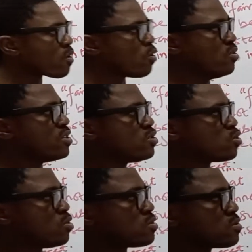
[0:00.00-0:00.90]

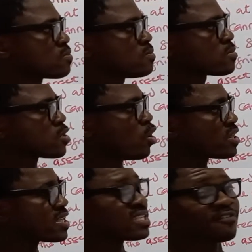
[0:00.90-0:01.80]
conditions or
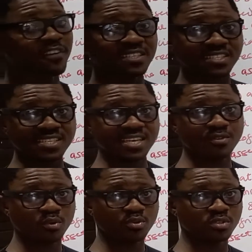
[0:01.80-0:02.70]
3 different
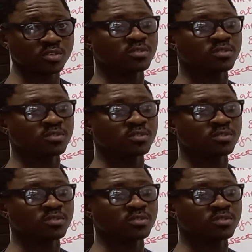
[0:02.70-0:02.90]
scenarios